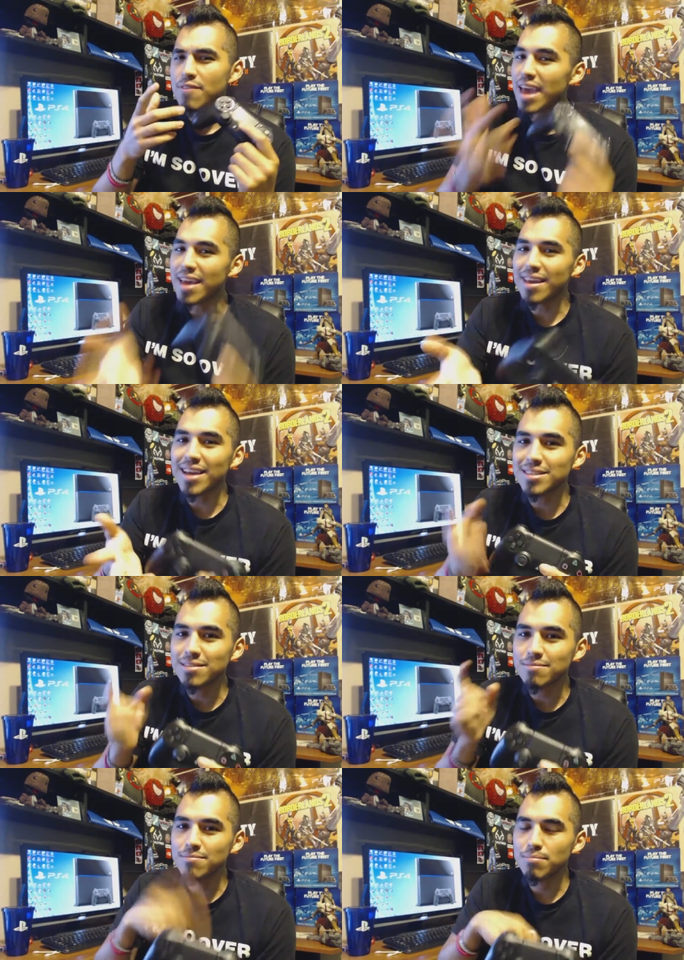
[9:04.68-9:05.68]
Can't guess?
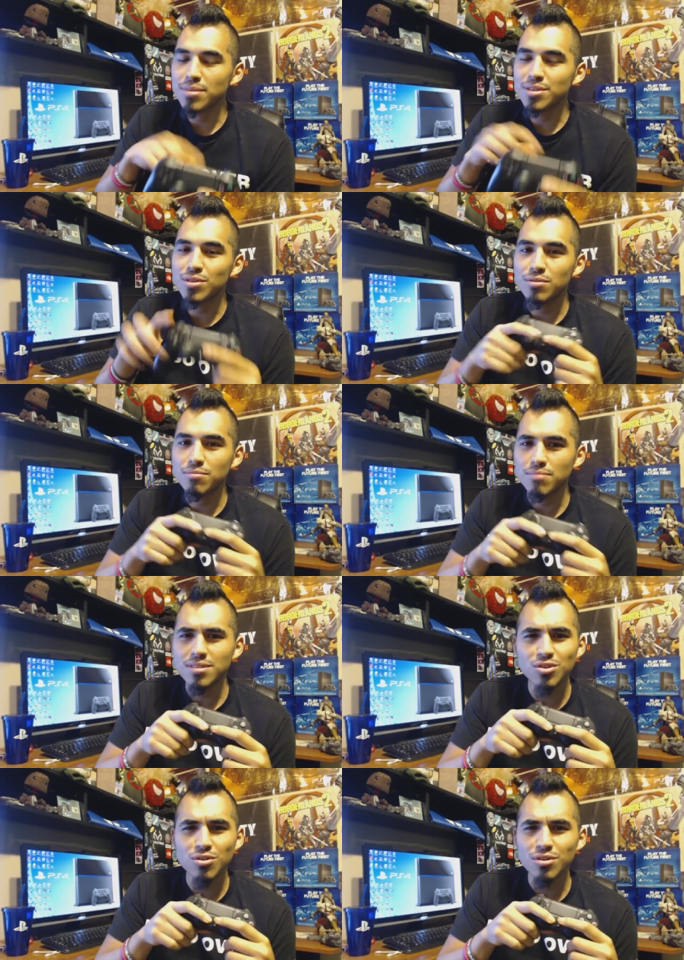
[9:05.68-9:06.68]
Be tuned. Be
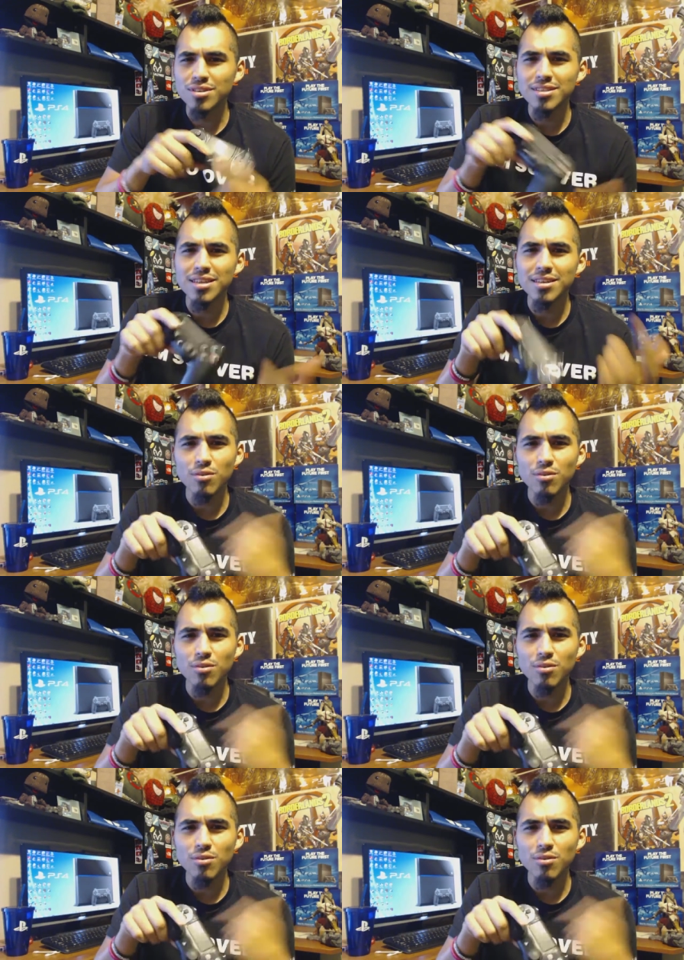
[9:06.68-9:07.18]
sure to stick